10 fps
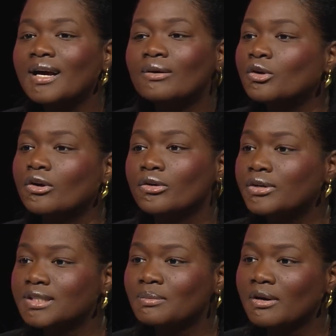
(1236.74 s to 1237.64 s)
you're
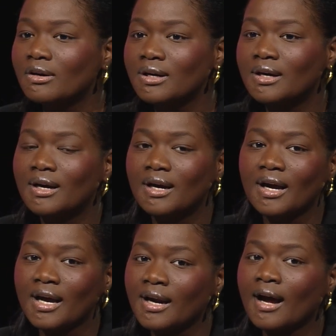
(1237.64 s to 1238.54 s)
curious about,
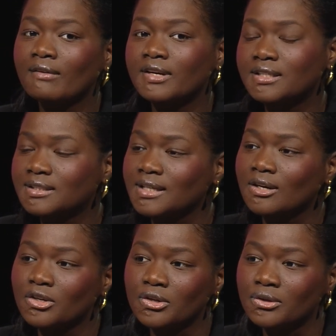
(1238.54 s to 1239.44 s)
and have it
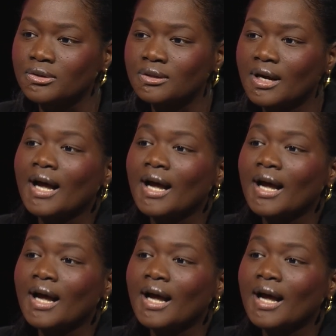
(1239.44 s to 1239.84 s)
tell you,